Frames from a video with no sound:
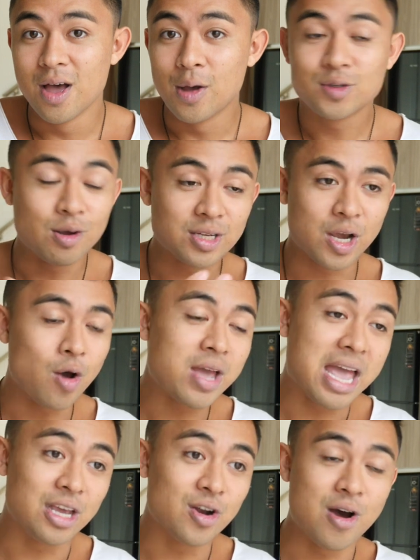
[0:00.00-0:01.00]
So I was like,
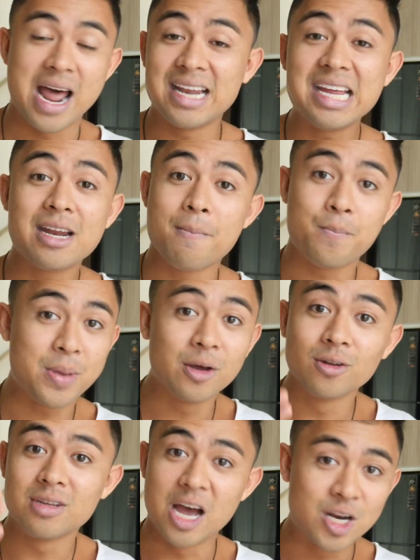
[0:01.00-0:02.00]
okay, you know, I need to
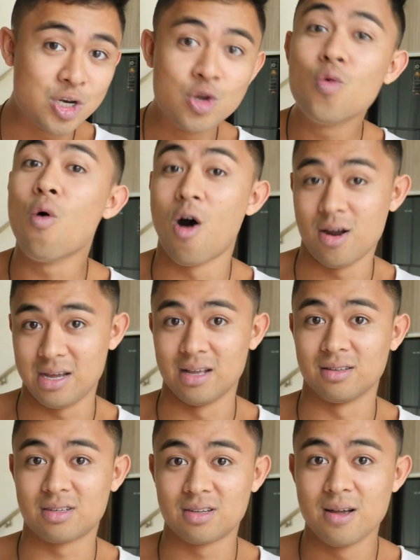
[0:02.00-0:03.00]
build a new
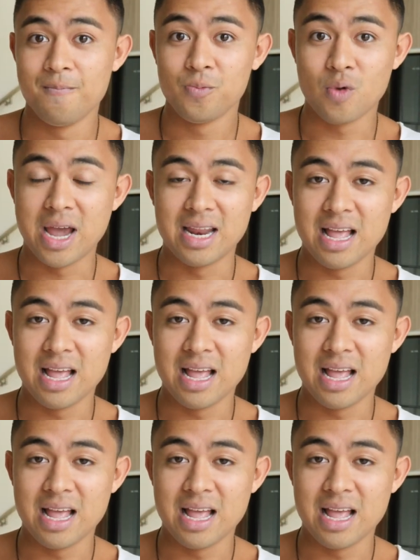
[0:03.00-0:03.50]
audience, right?